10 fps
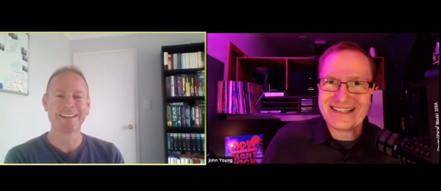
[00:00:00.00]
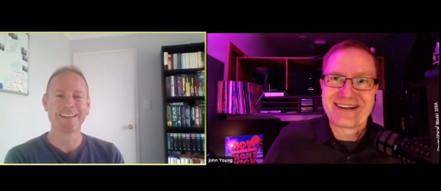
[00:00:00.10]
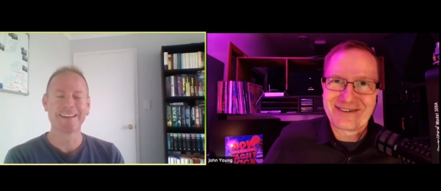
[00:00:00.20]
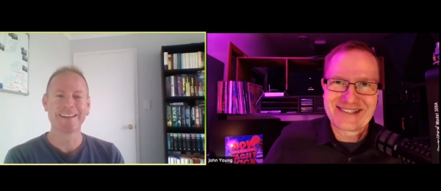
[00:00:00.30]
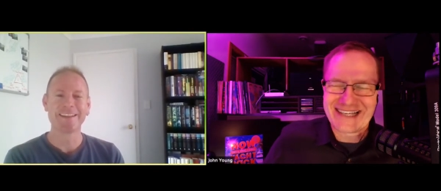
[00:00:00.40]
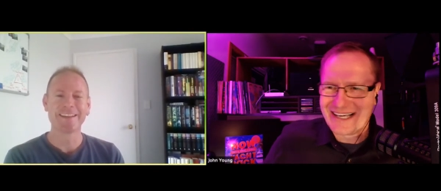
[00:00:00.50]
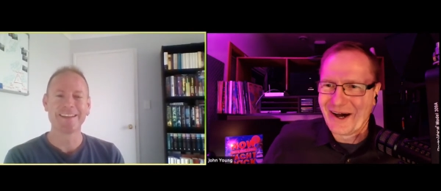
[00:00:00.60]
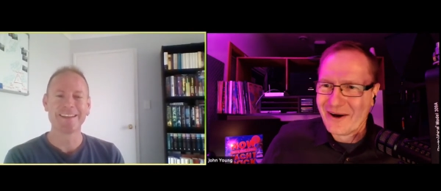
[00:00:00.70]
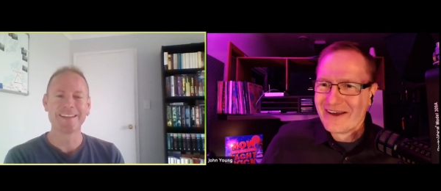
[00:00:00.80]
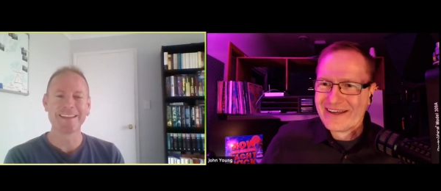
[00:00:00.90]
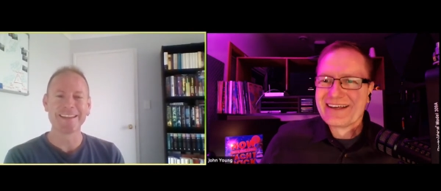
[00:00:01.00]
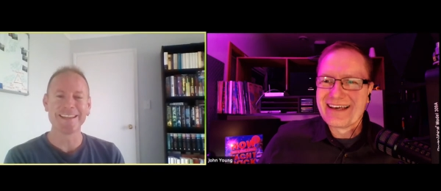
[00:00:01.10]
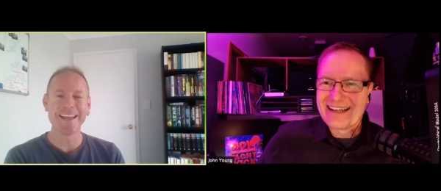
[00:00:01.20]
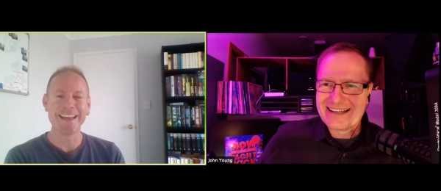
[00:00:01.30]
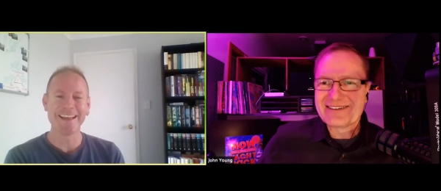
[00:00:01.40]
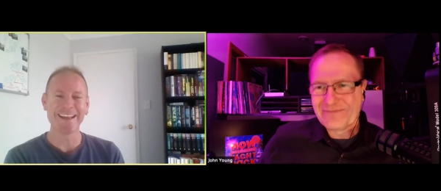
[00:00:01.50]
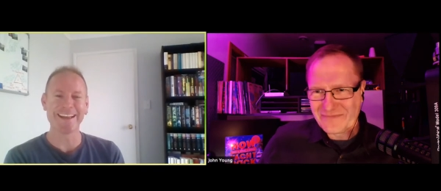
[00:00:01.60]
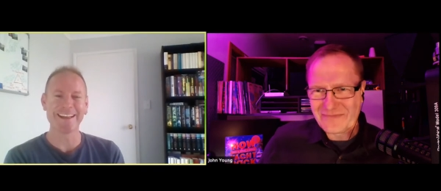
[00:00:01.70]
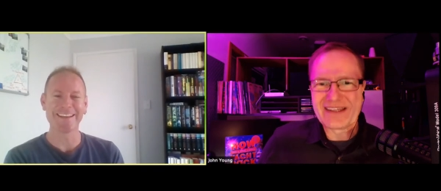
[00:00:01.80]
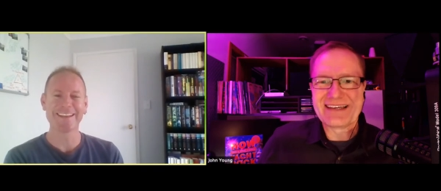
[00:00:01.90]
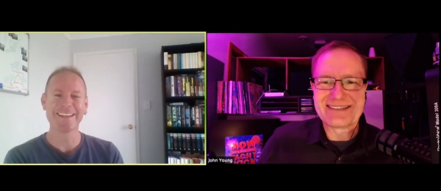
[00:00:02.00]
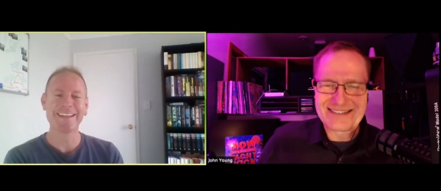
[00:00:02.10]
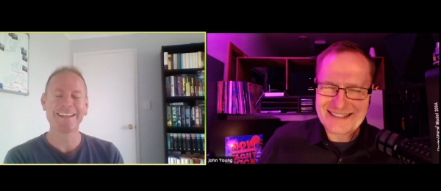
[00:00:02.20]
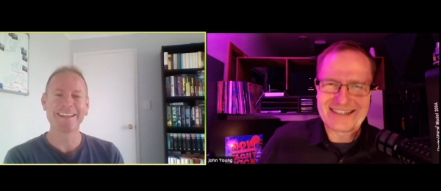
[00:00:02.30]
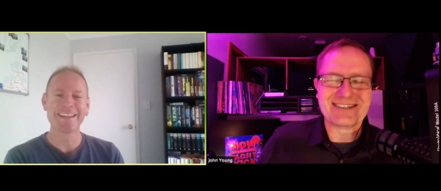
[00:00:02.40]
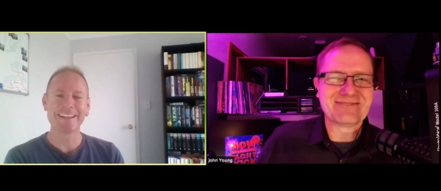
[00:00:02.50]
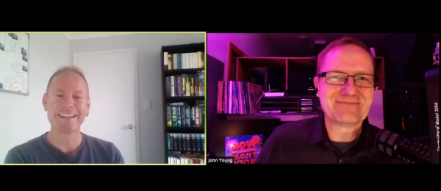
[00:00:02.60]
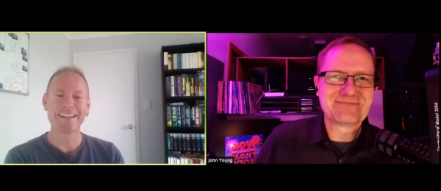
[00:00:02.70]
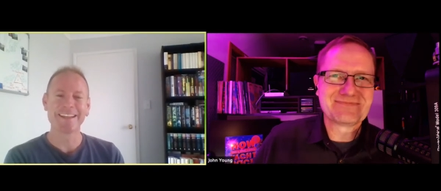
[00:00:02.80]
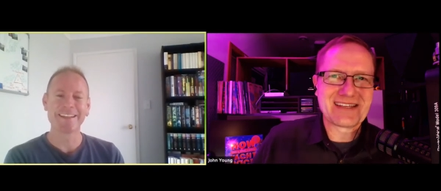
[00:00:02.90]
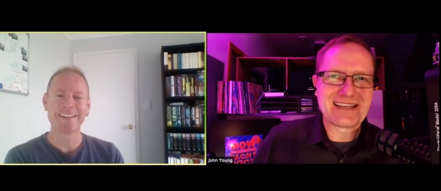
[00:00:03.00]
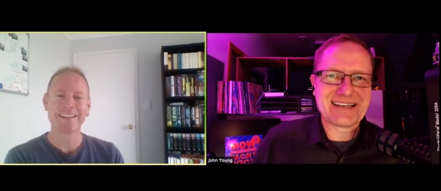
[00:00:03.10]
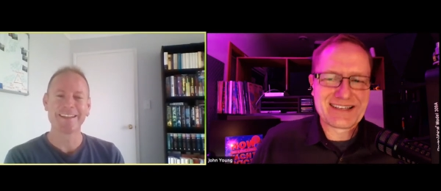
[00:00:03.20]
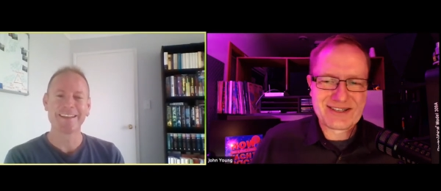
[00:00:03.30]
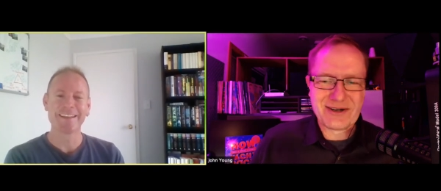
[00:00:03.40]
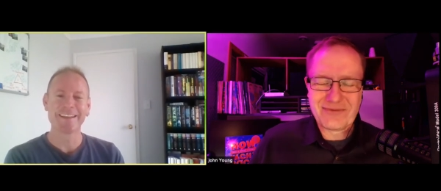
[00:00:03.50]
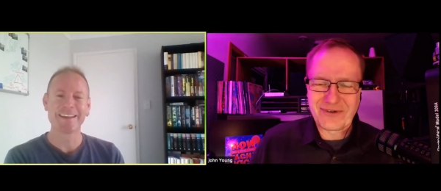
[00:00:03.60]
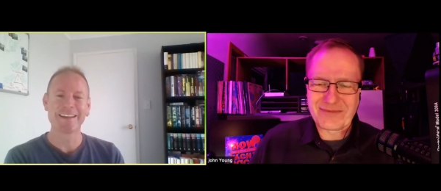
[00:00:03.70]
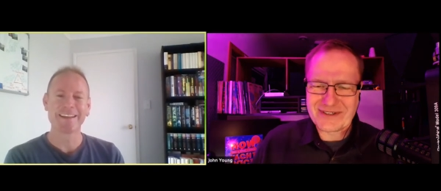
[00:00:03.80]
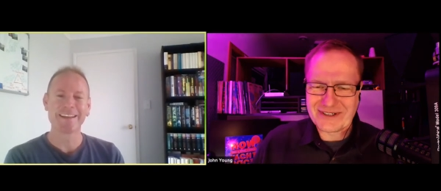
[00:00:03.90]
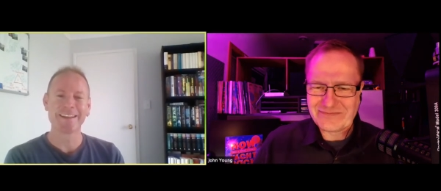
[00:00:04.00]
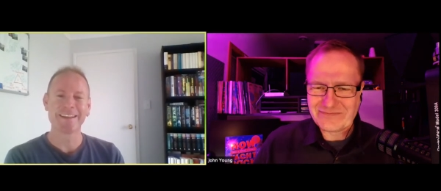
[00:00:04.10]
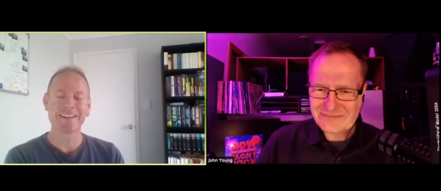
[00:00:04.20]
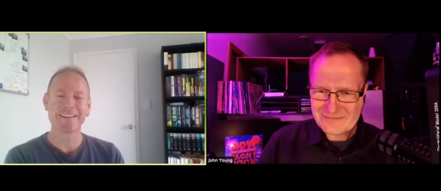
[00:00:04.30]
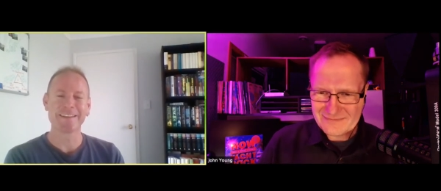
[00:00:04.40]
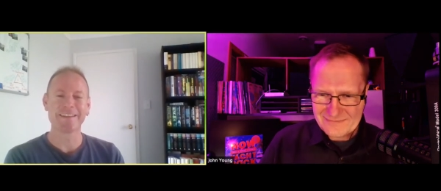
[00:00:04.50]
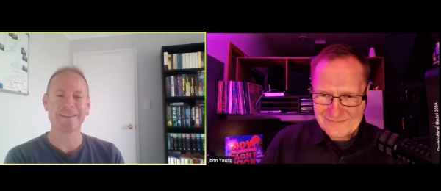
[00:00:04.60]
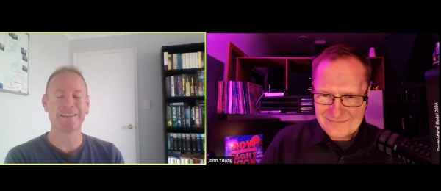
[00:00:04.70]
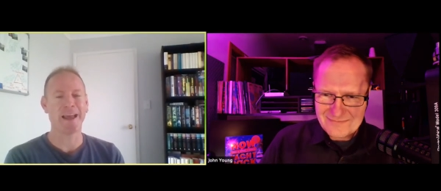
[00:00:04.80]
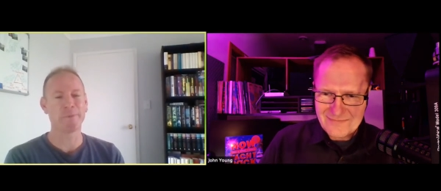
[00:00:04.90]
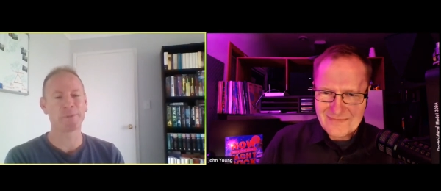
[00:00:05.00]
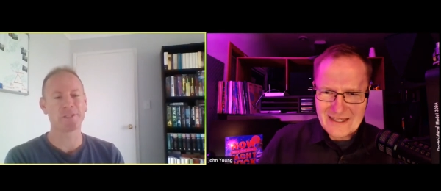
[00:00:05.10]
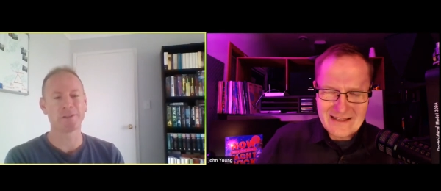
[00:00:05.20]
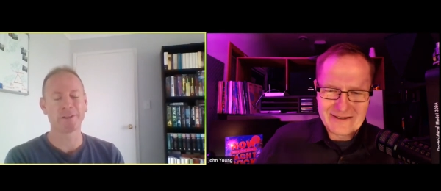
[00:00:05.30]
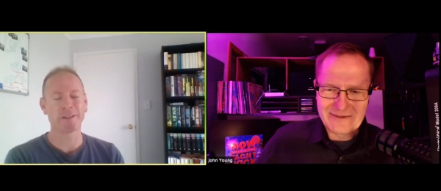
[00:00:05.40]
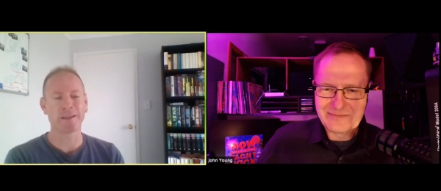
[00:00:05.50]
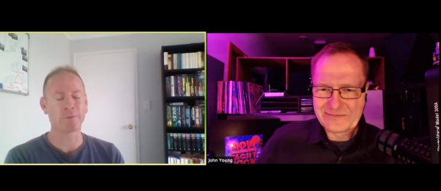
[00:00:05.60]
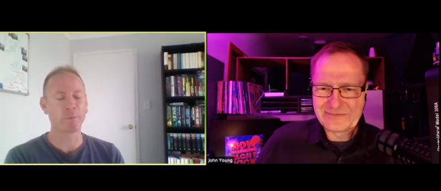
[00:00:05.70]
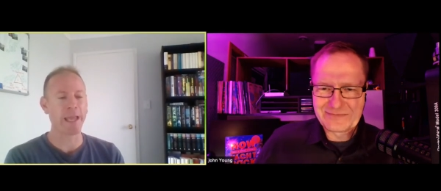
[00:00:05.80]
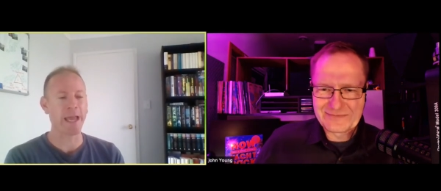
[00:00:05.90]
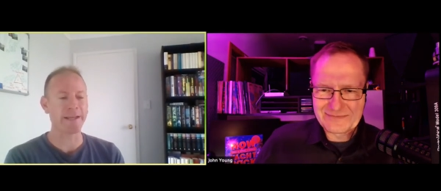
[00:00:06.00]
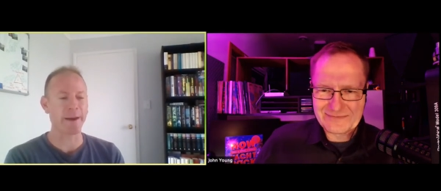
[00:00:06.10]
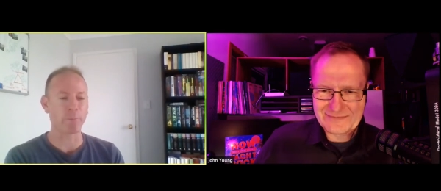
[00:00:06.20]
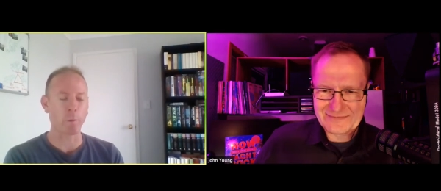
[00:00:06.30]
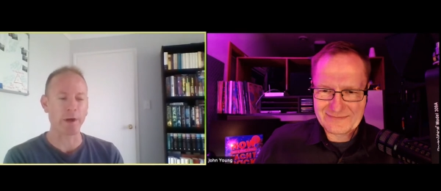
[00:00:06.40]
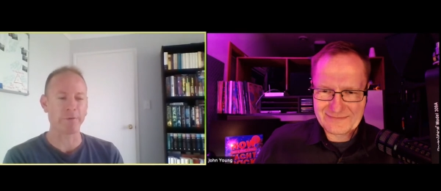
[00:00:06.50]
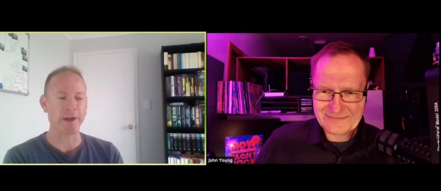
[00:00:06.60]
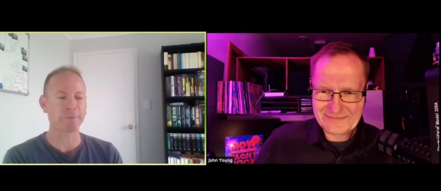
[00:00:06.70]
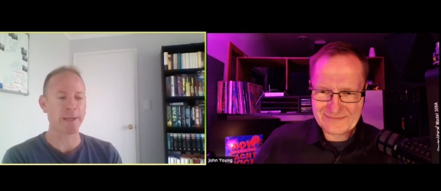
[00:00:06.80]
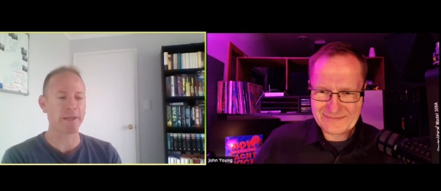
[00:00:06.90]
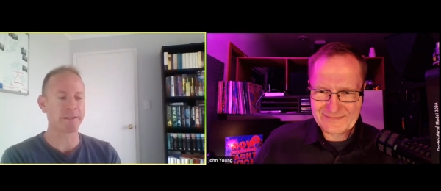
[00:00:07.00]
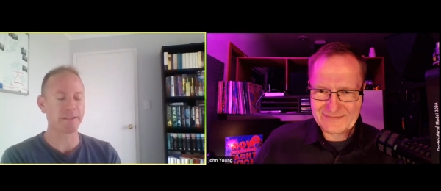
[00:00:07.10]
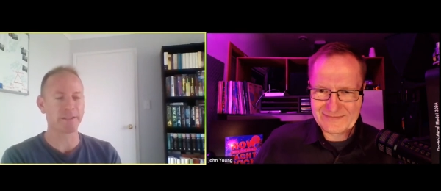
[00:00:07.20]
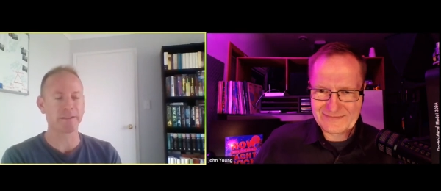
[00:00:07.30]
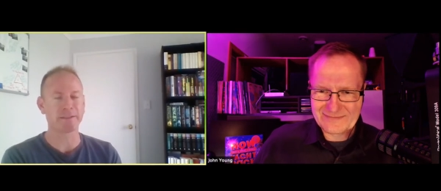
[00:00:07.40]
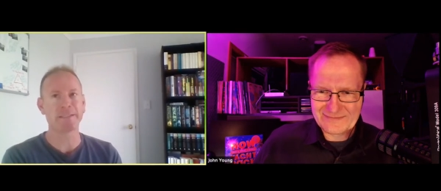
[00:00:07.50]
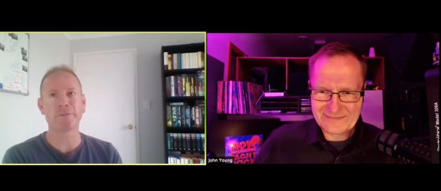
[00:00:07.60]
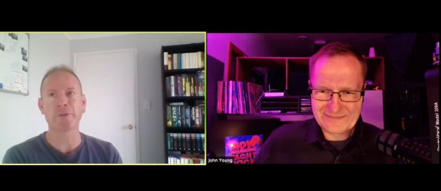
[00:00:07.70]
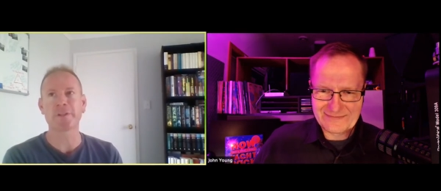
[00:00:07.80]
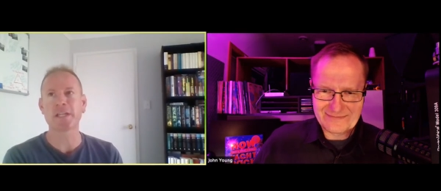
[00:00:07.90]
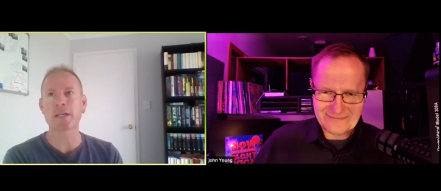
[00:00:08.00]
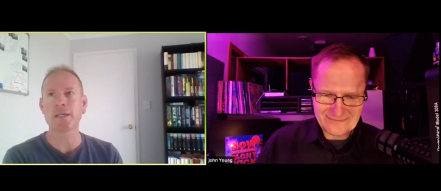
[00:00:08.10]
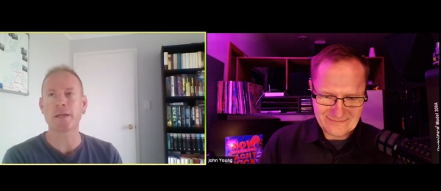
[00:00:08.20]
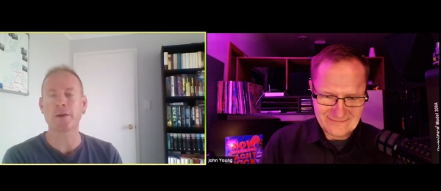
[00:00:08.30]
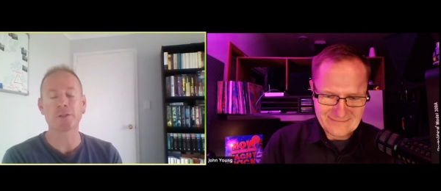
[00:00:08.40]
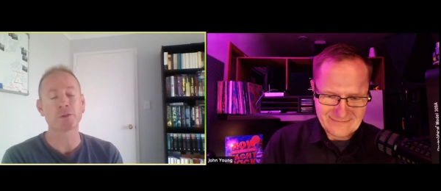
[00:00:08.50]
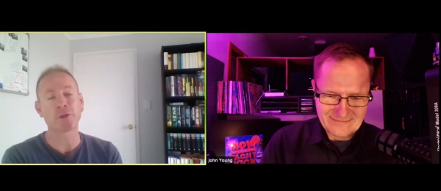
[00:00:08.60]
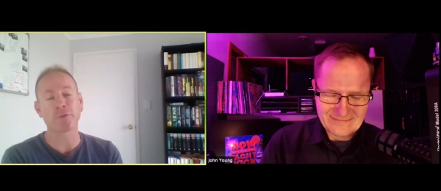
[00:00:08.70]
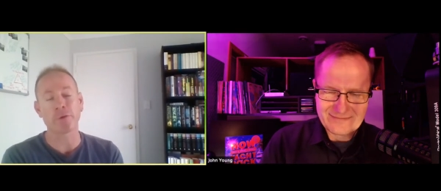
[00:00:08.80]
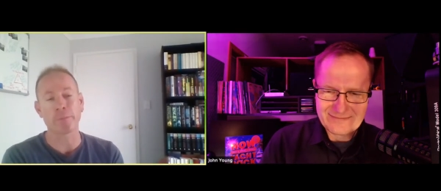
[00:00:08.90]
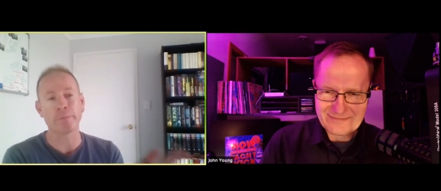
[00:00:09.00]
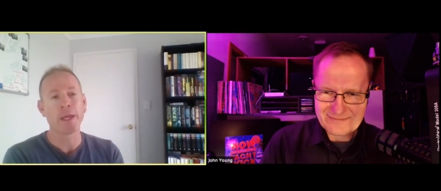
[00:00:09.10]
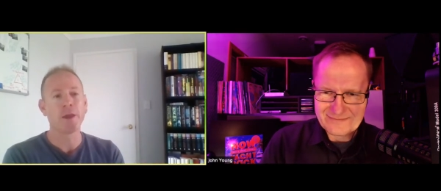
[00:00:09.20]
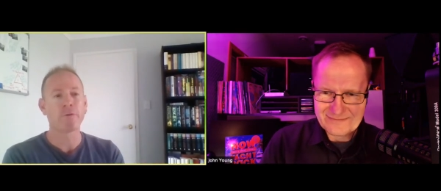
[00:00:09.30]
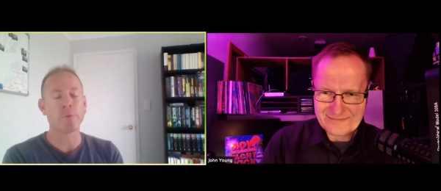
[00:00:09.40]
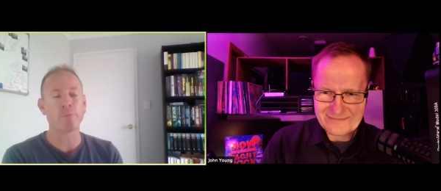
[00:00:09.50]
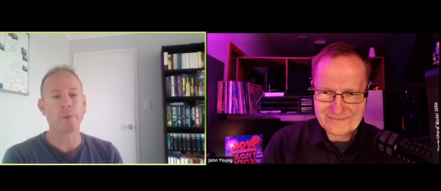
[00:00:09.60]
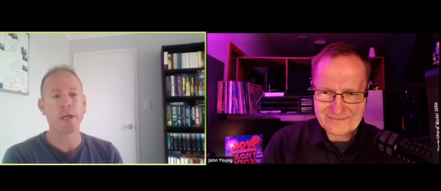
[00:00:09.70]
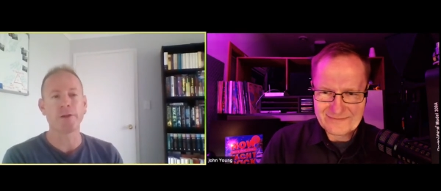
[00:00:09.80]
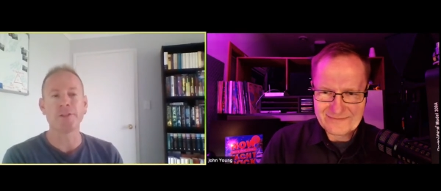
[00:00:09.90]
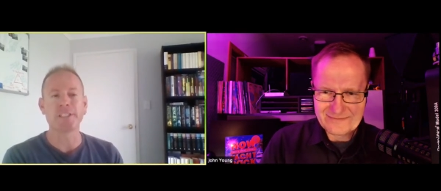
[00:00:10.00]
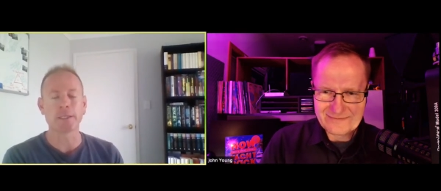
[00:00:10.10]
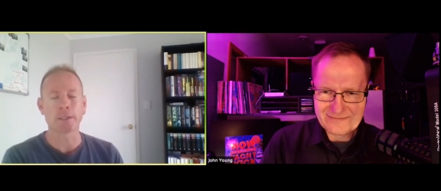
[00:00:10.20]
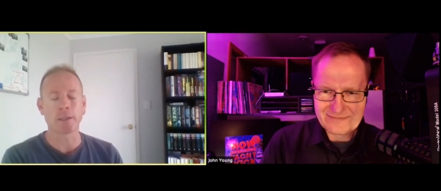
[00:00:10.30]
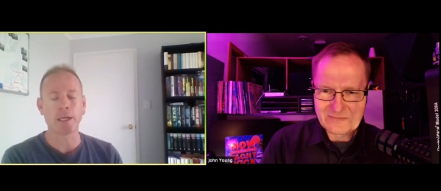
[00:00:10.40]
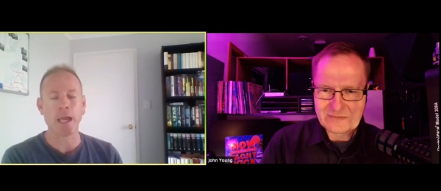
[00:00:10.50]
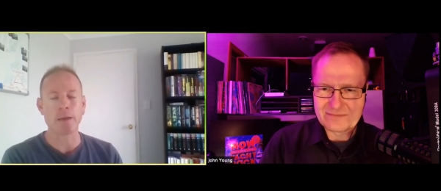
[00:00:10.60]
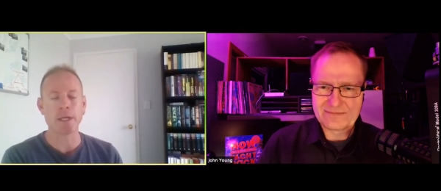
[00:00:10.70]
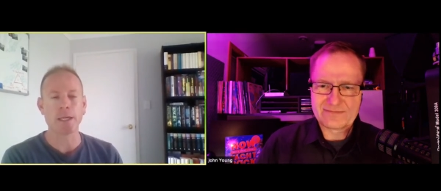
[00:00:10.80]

Speaker 1: years ago, and it it still hits home for him. So
Speaker 2: absolutely, and we had um one of our speakers. He did it for the second year. He's also from from uh, New Zealand, like Anne